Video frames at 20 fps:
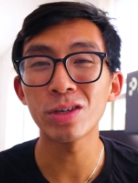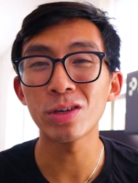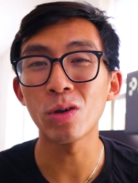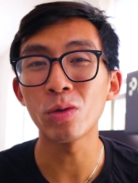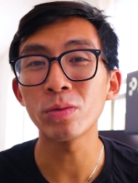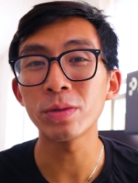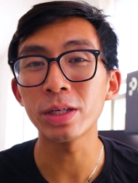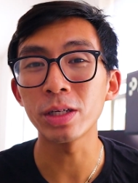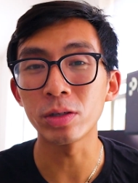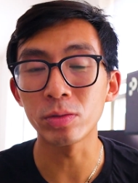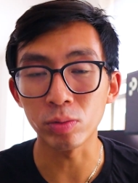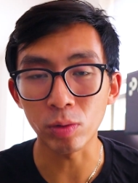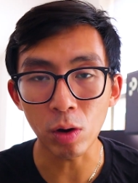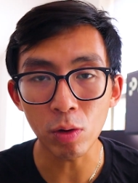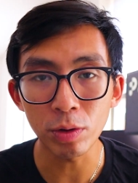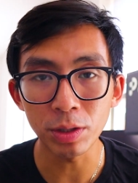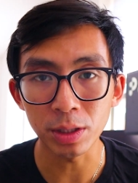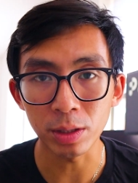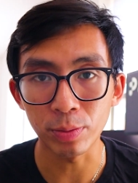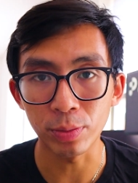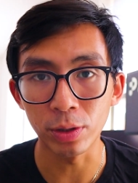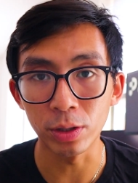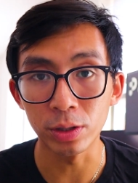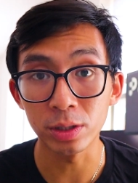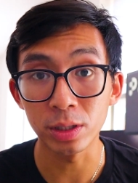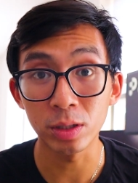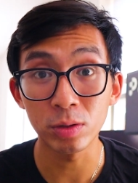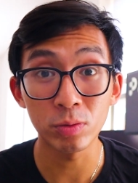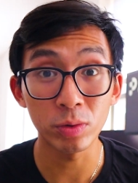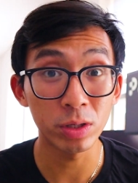can only grow as a
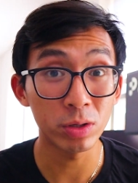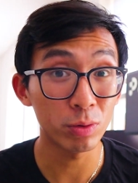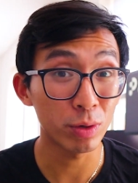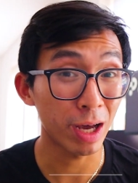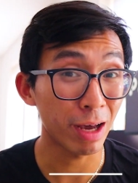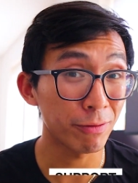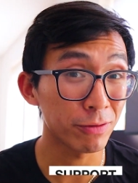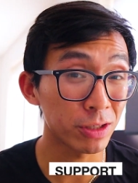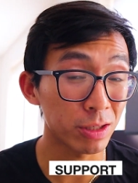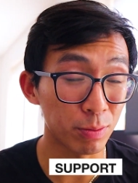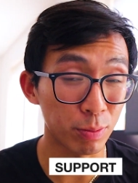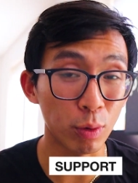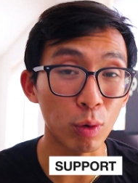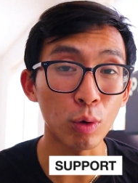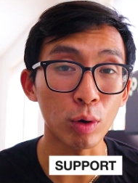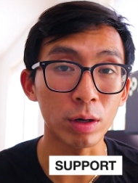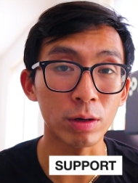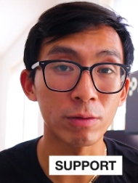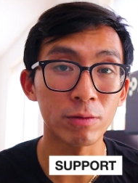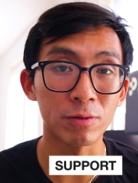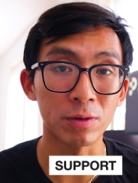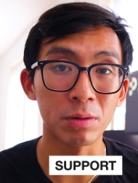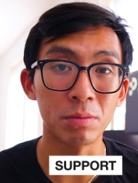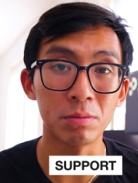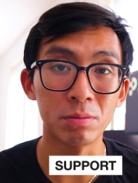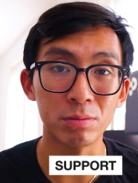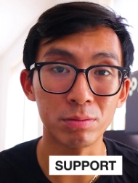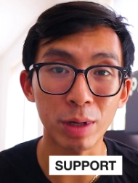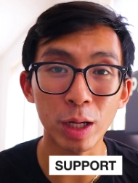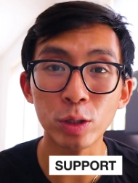person when you have support
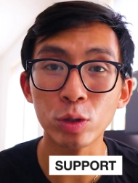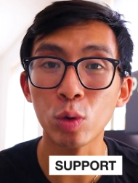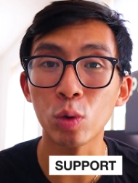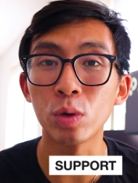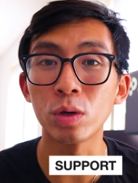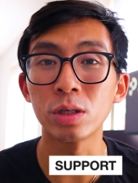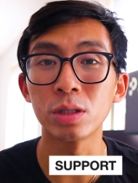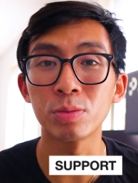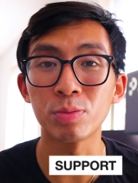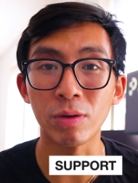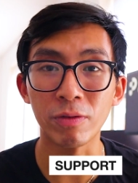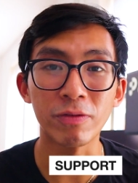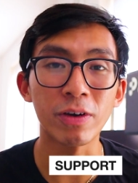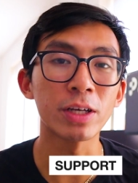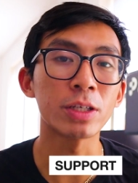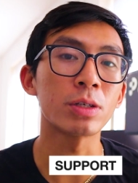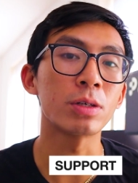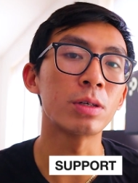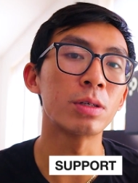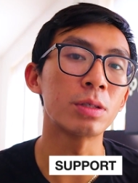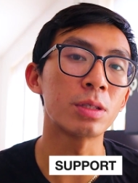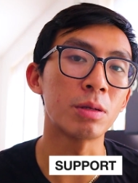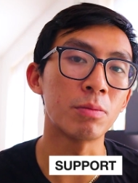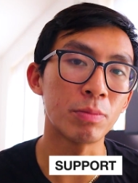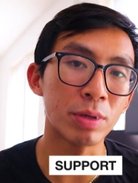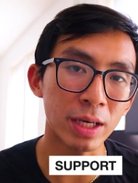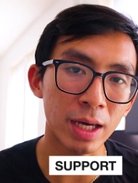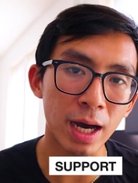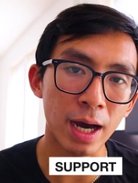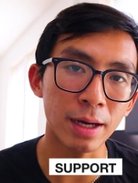from mentors, professors,
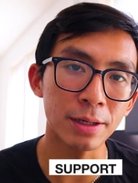and P